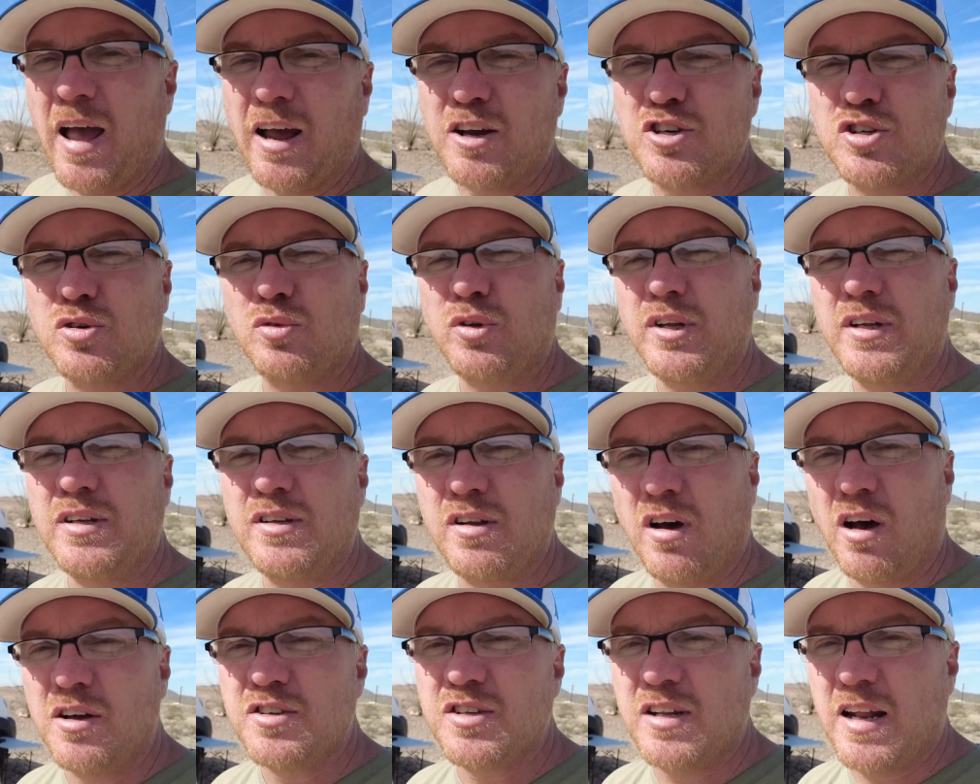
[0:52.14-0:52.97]
actually
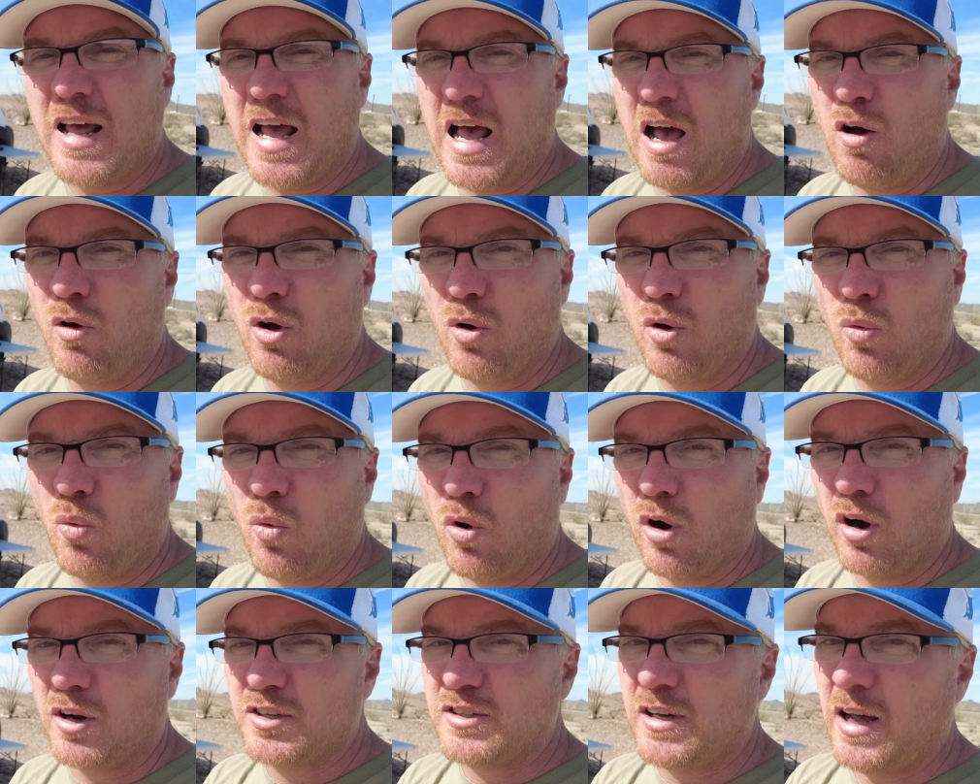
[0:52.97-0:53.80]
does and how it
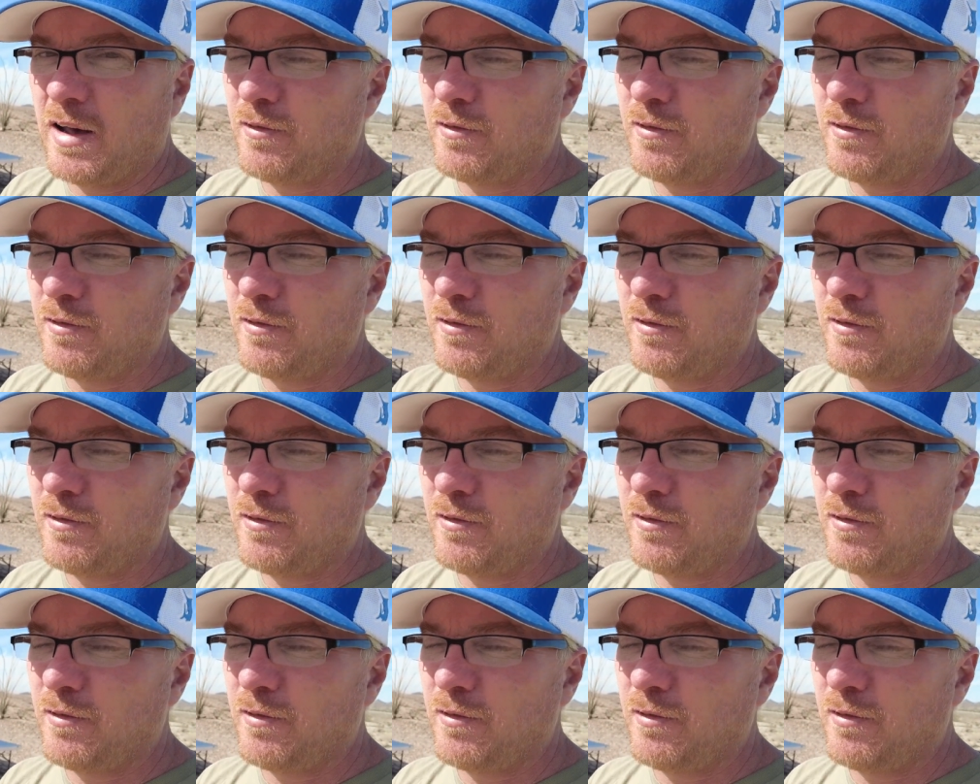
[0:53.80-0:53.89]
works.